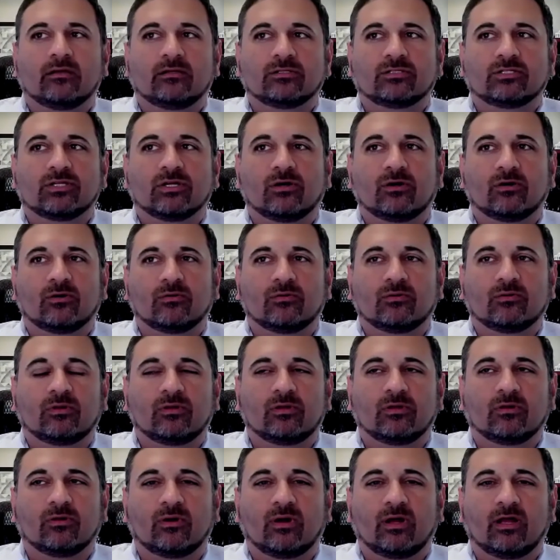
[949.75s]
so,
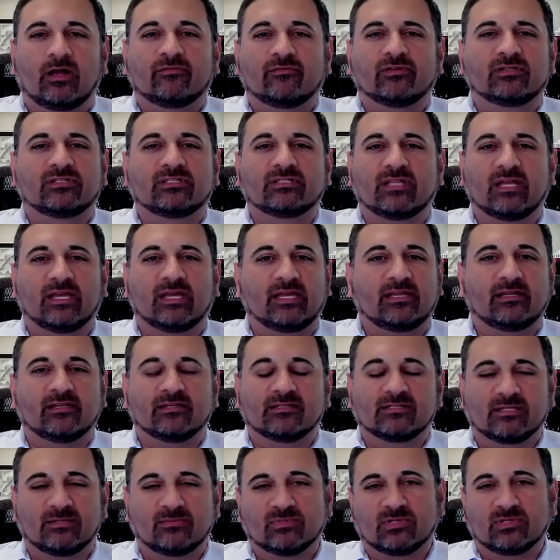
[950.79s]
every state, it
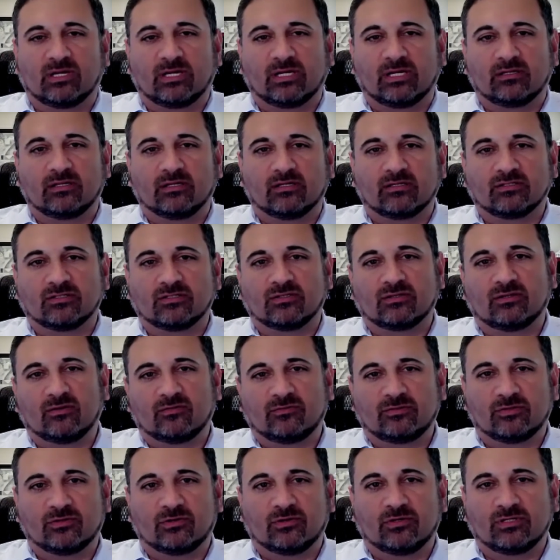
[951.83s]
seems like, does
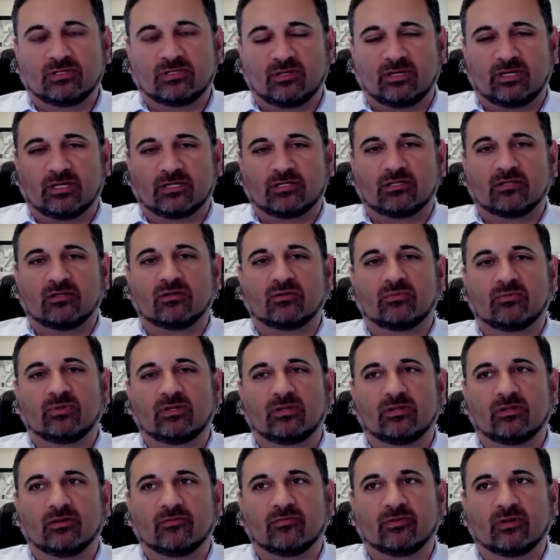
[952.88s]
jury selection a little
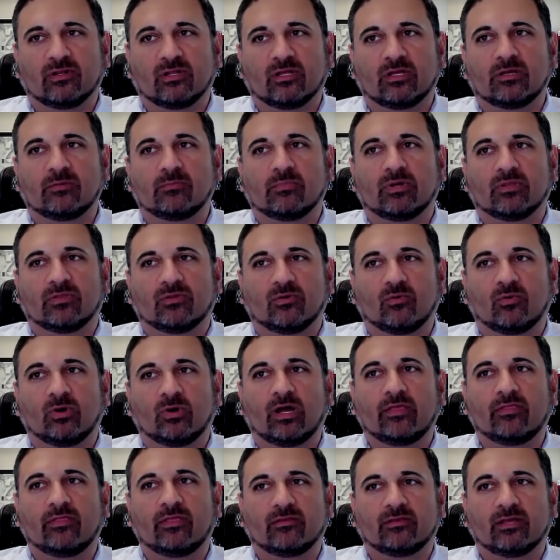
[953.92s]
bit differently, but the
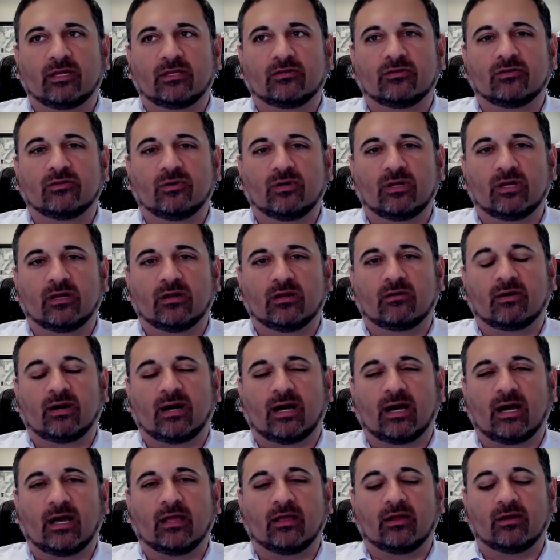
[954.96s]
way that they do it in
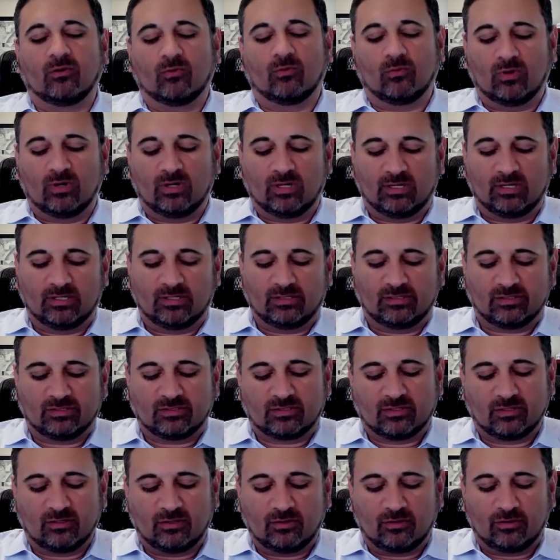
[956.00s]
Ohio
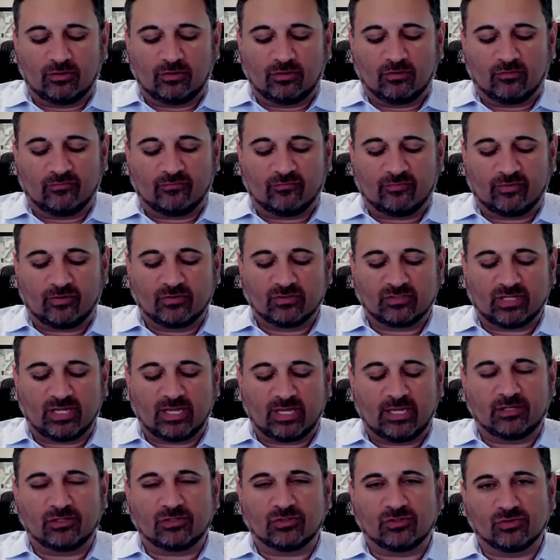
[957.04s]
was, your first
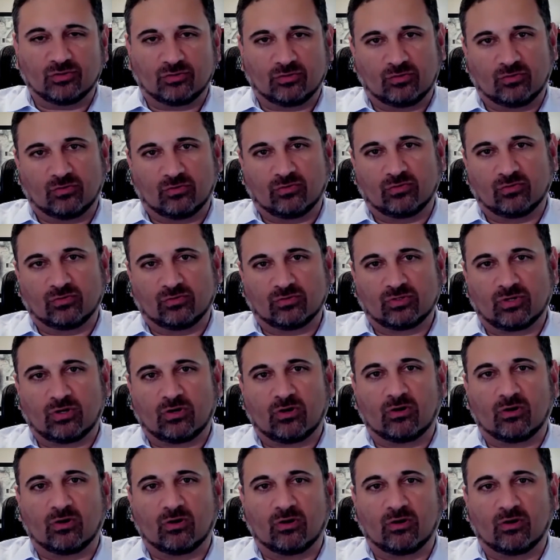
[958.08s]
8 jurors
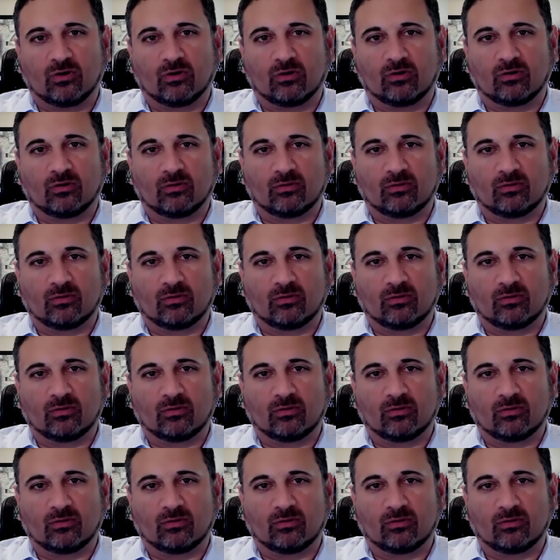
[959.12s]
are,